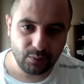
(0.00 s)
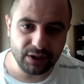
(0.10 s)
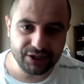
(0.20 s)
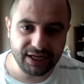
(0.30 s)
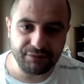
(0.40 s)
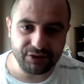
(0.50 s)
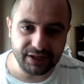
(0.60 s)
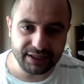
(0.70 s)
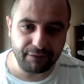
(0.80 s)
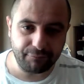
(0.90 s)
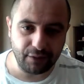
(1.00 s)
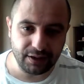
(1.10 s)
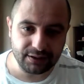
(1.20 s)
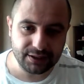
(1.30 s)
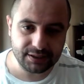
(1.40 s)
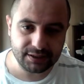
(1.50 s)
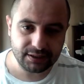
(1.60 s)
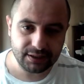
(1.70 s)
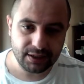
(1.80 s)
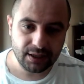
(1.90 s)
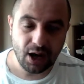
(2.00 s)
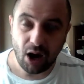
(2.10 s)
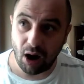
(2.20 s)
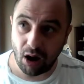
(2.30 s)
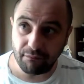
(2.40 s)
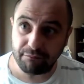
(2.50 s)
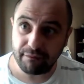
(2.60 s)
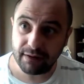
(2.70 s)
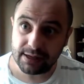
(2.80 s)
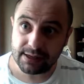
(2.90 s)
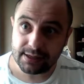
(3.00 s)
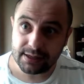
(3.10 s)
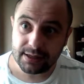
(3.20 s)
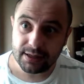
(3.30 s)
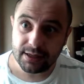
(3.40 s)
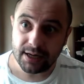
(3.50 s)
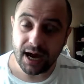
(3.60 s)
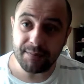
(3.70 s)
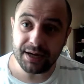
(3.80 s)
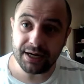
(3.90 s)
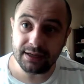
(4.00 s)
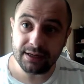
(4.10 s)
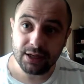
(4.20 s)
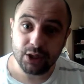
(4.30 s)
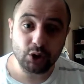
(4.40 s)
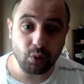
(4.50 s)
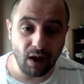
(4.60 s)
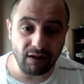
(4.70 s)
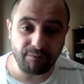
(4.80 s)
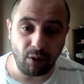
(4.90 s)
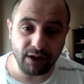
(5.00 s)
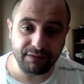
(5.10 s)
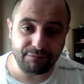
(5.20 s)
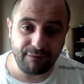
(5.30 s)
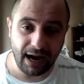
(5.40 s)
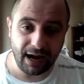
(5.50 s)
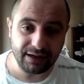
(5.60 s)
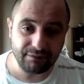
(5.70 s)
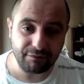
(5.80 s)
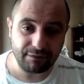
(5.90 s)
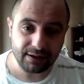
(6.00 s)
which gives you a difference of, how many? 12.5.